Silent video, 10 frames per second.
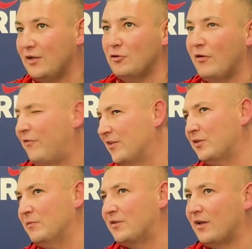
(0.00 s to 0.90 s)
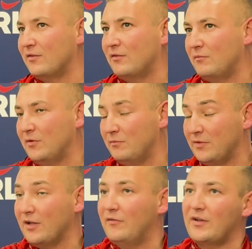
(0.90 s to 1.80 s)
you know, I fancied
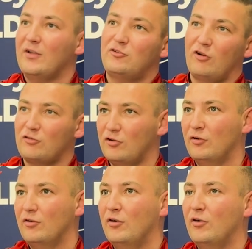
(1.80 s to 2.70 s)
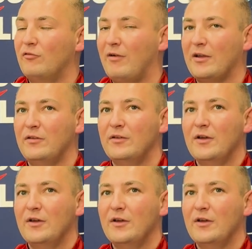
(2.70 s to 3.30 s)
myself against Josh or Ryan,